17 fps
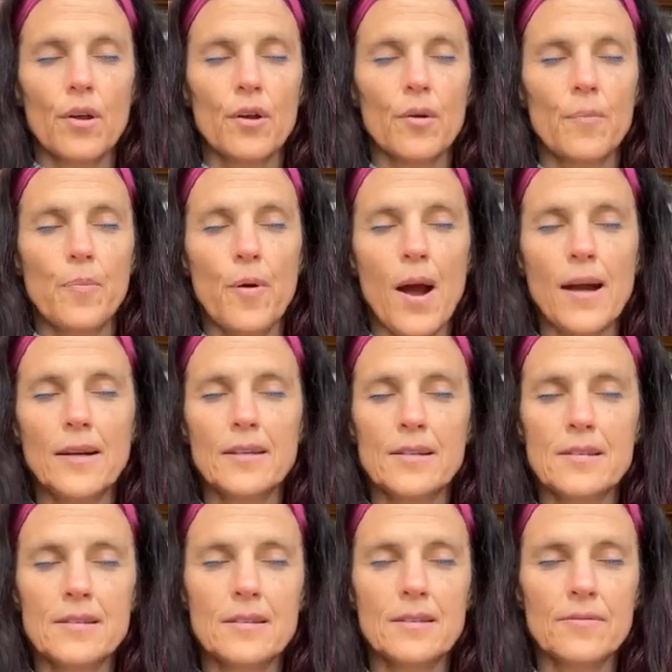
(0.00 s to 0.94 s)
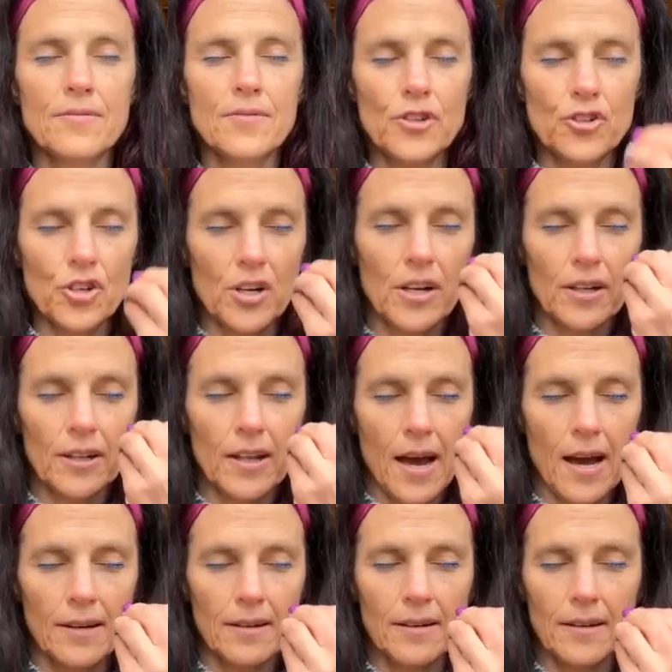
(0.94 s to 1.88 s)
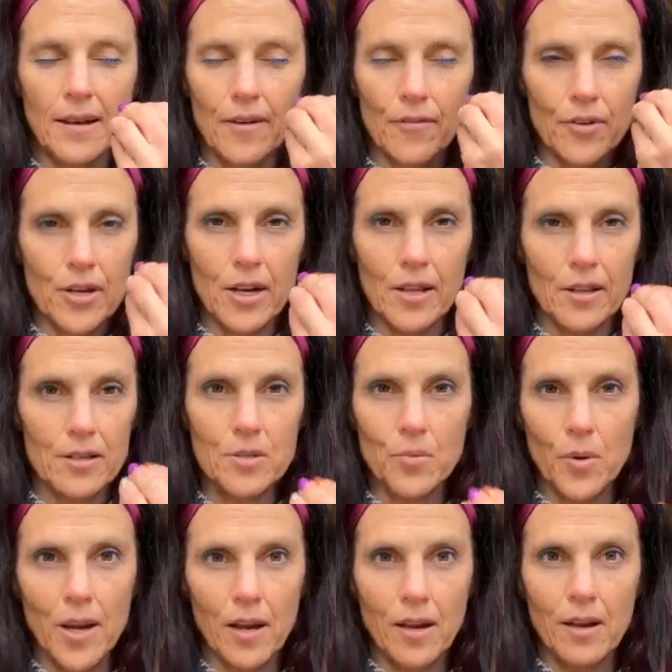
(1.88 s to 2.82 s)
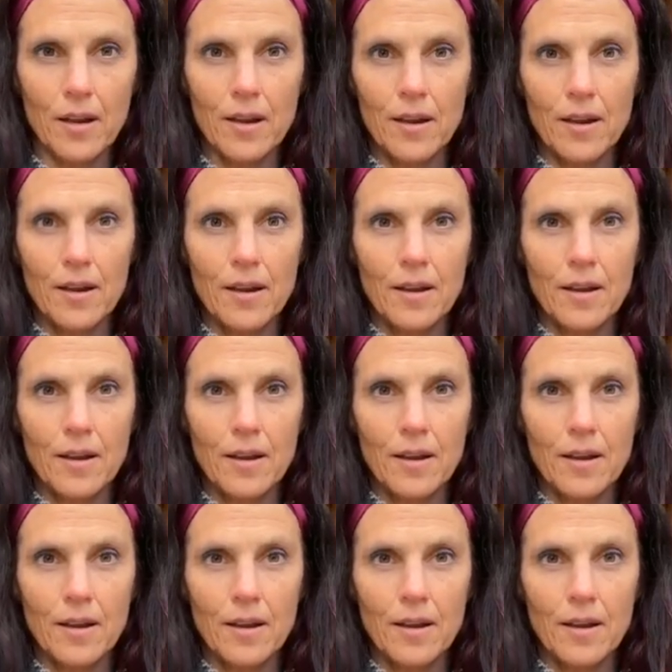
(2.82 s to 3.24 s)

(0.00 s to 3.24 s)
Are you going to practice visioning that every day this week?